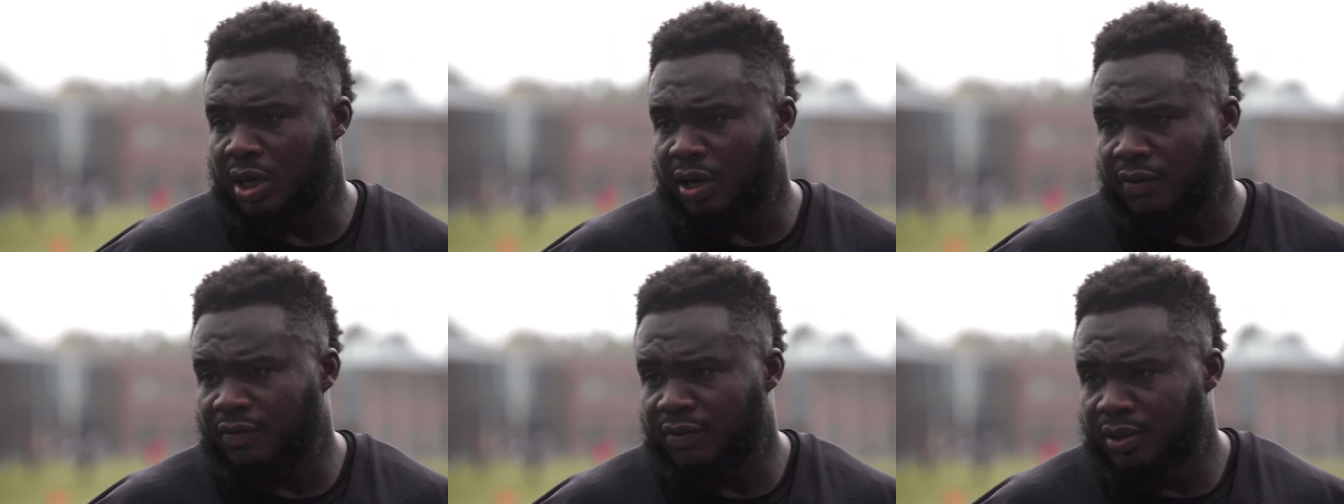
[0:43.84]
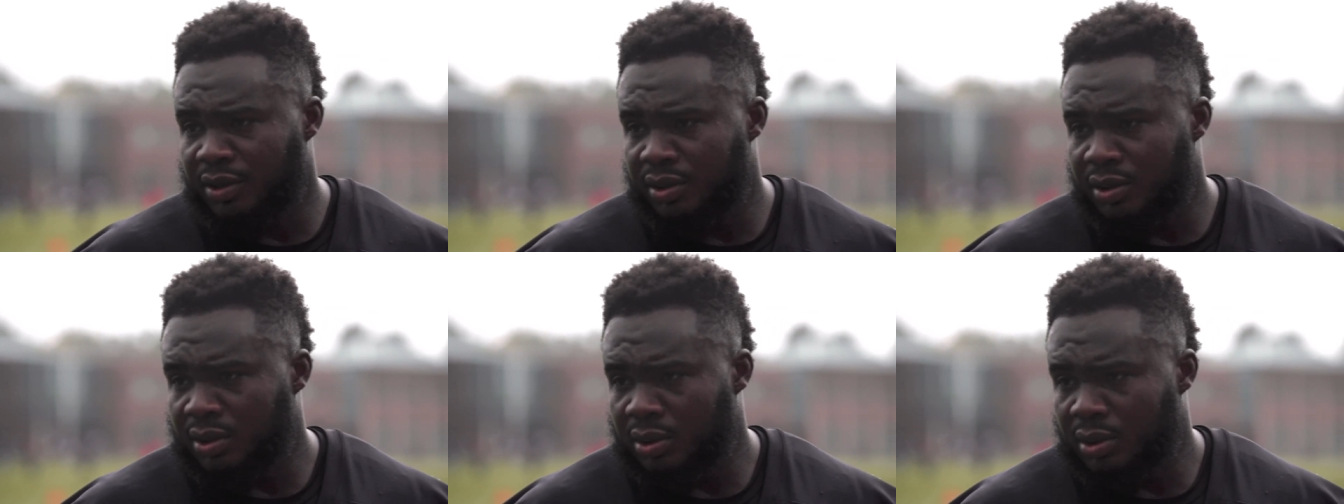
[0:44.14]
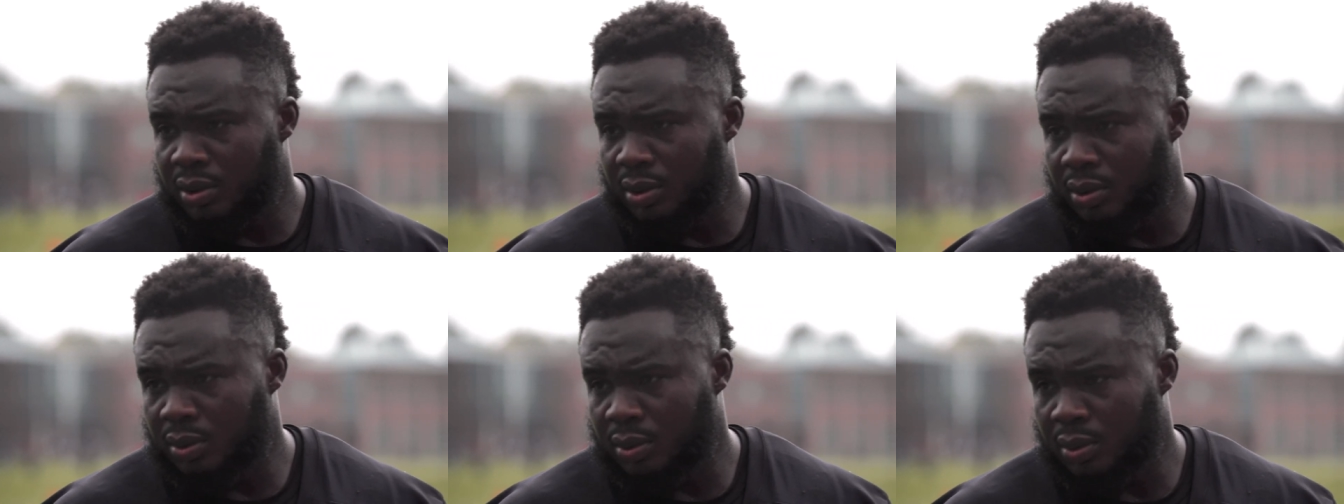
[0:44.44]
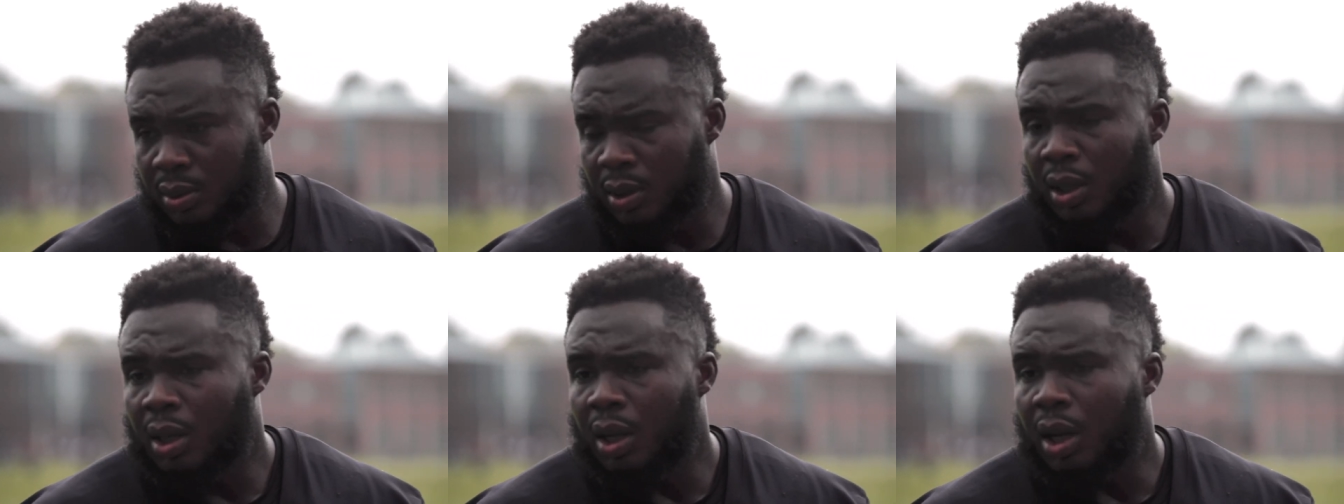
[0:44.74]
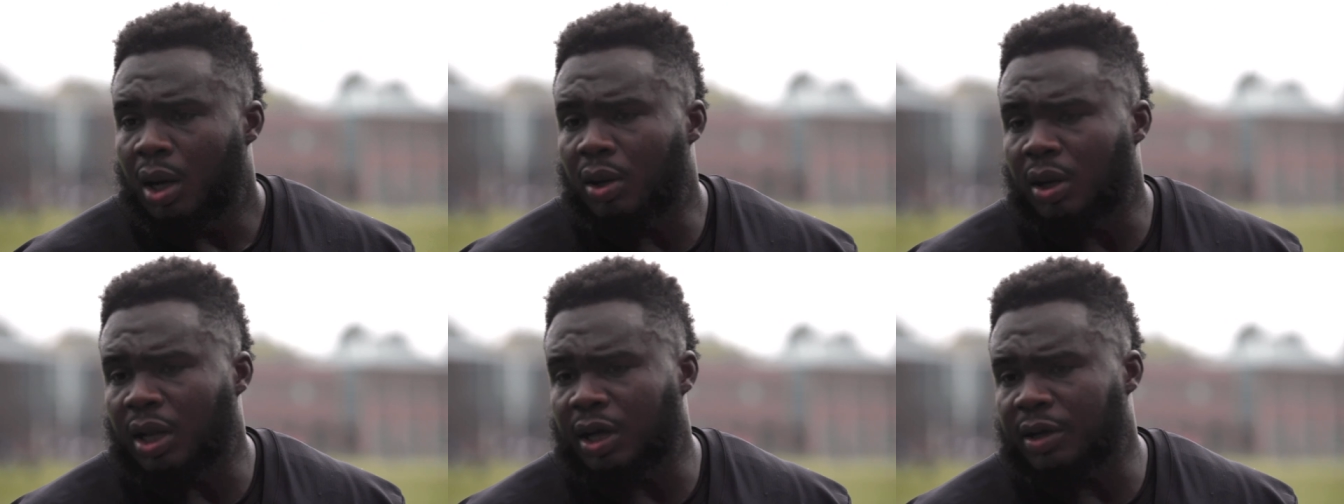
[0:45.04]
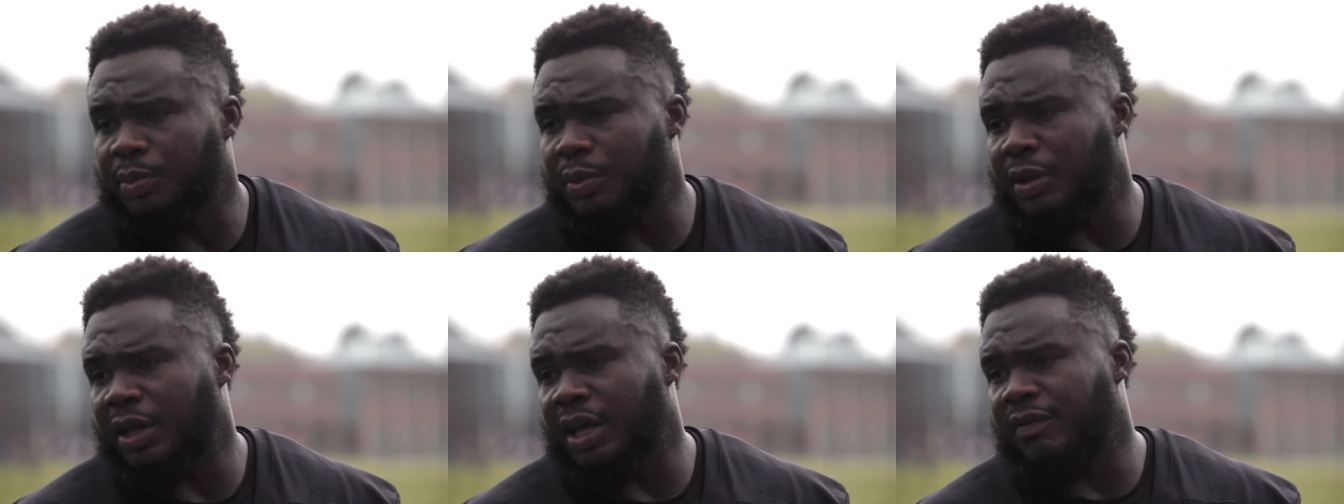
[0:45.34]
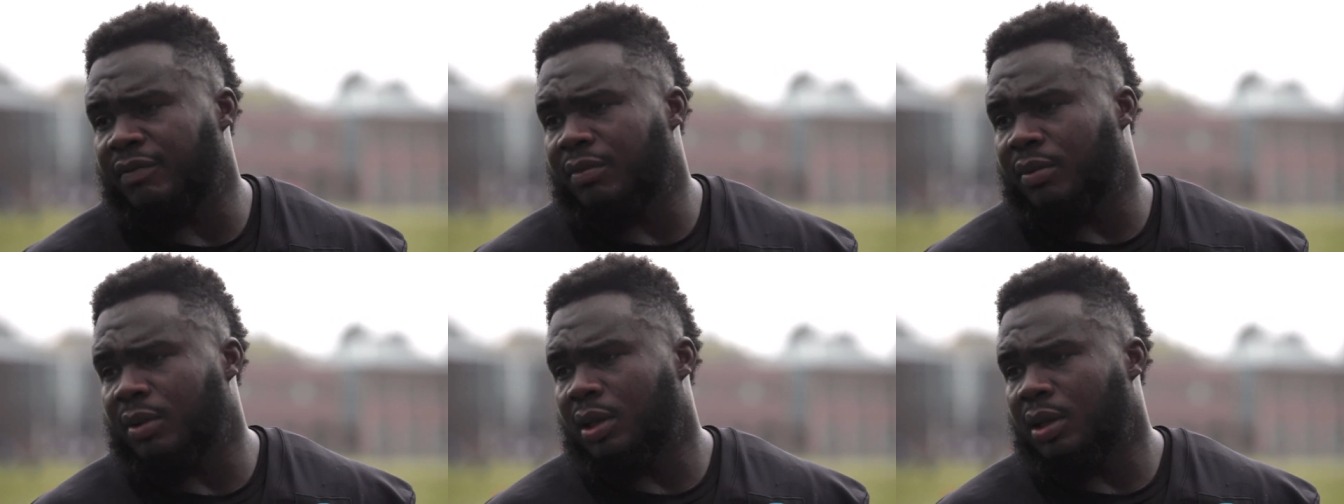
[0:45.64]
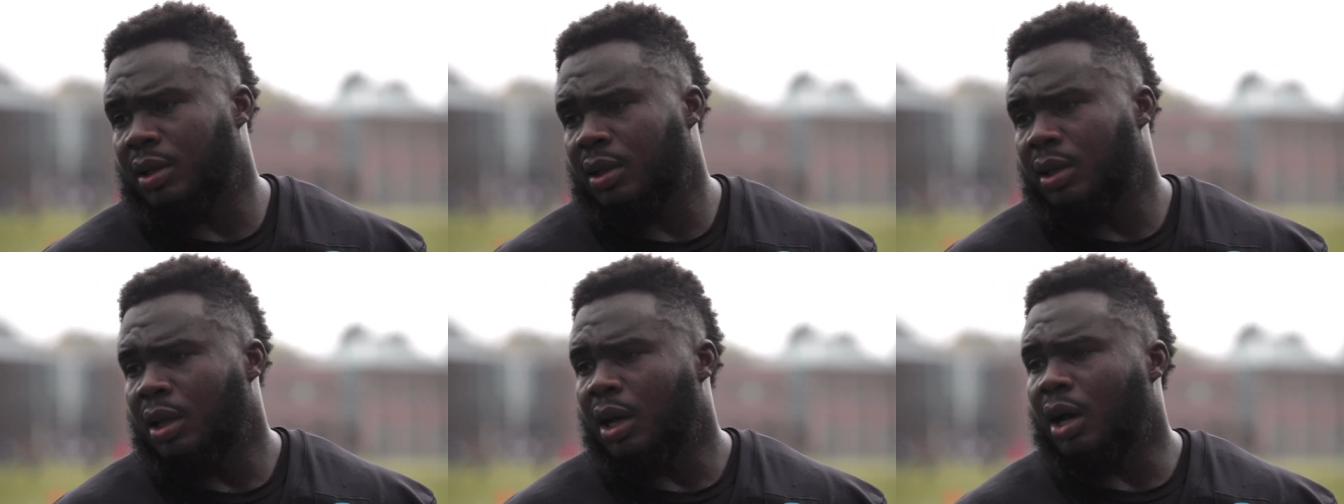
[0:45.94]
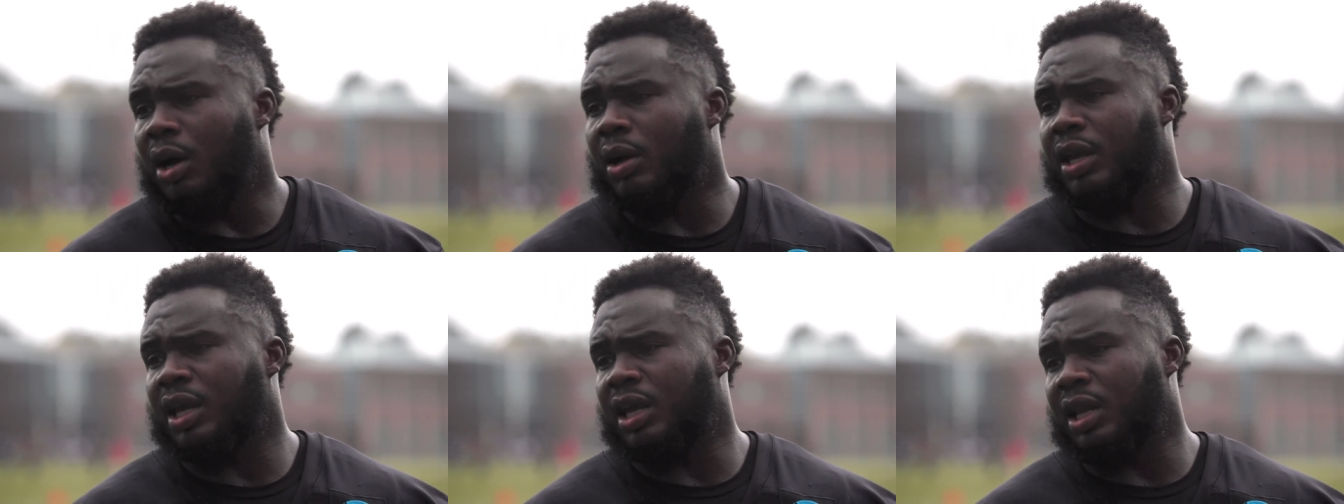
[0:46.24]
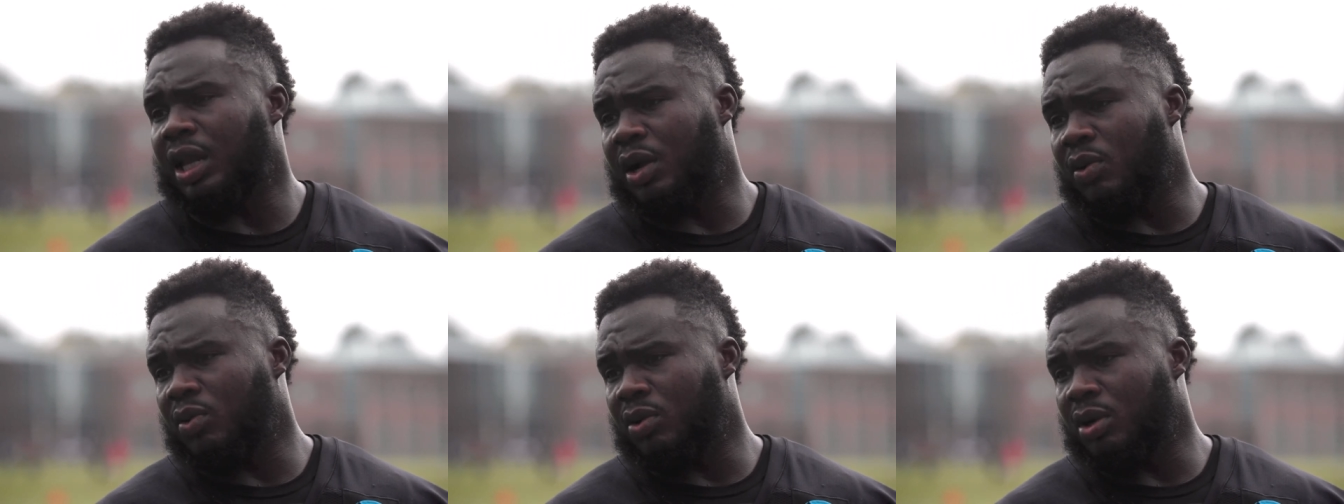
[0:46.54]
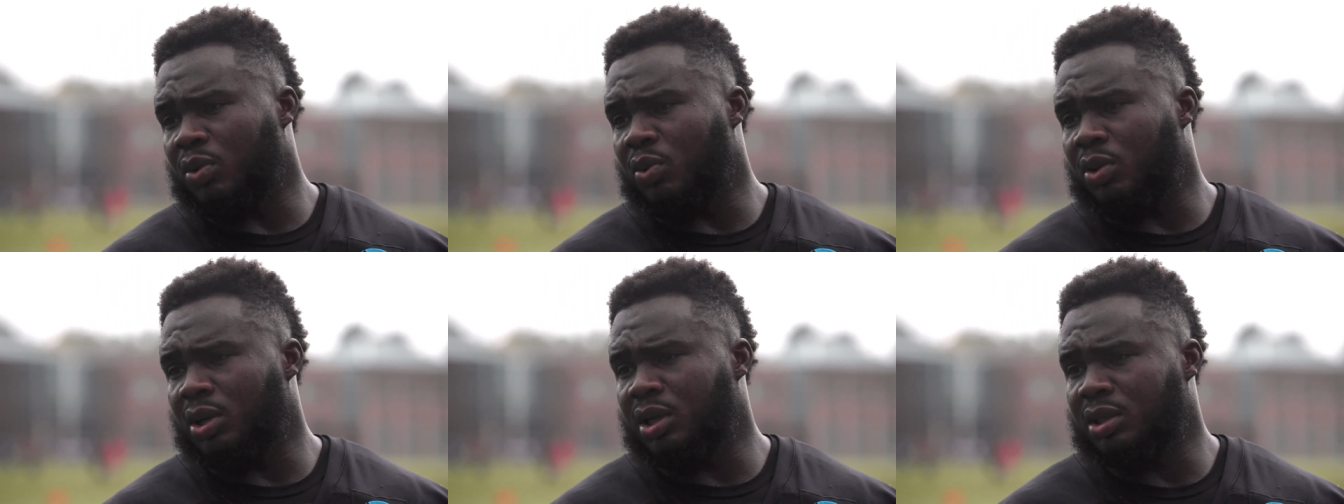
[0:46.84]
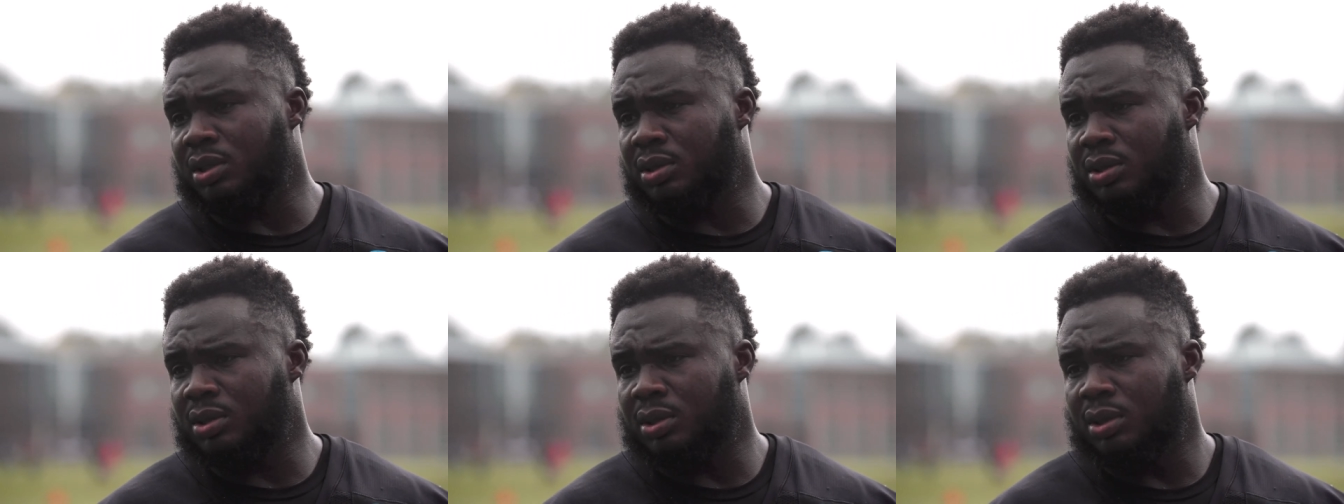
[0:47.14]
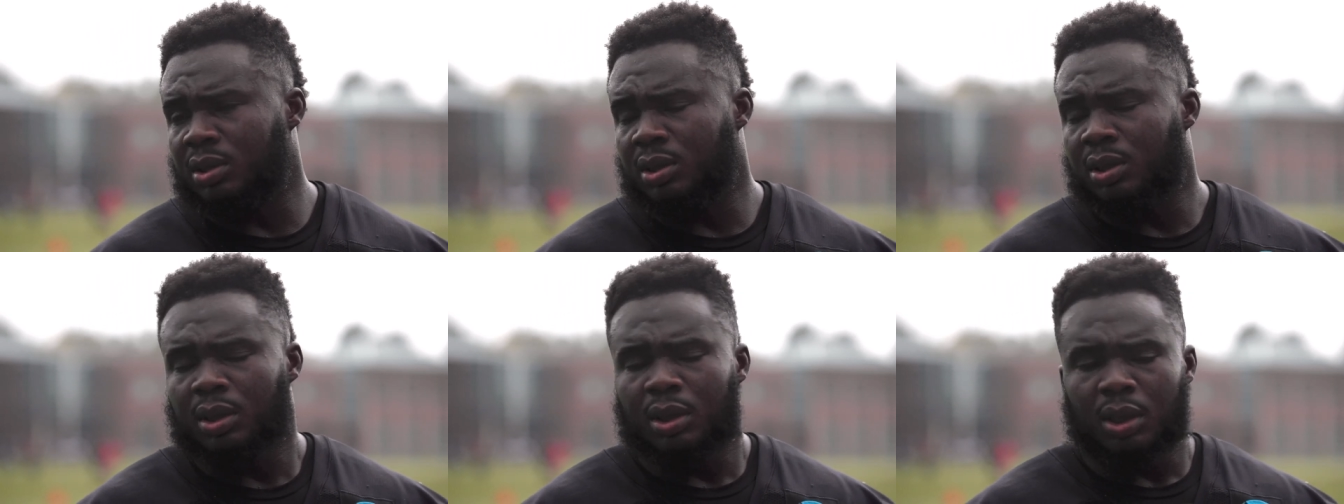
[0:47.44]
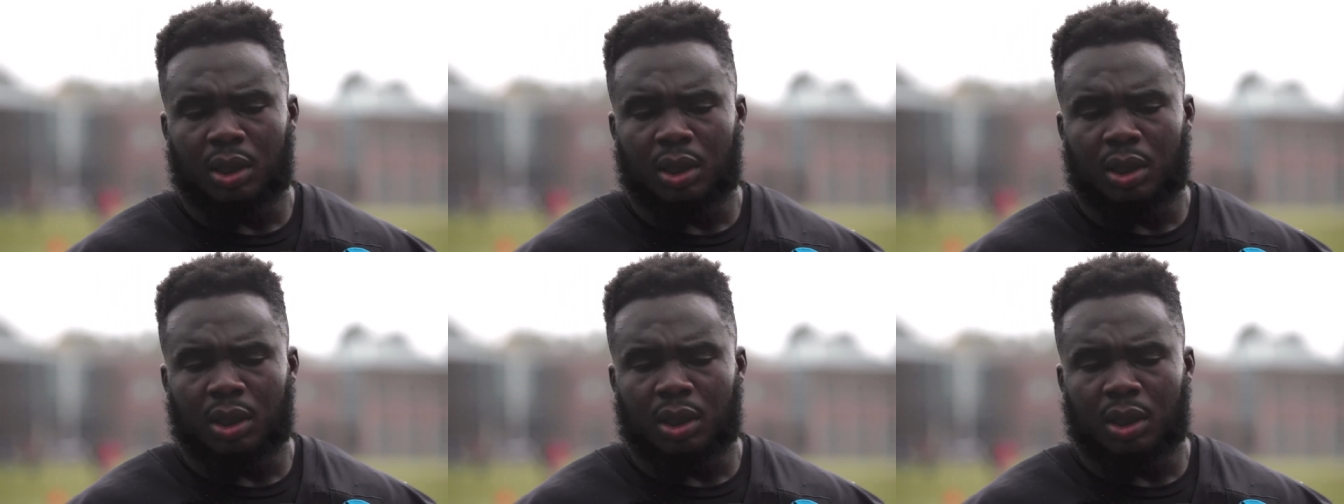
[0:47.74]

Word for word: coverage. Yeah, for you, like, did you oh, like, like have, you were getting that? Oh, getting like one on ones. Yeah.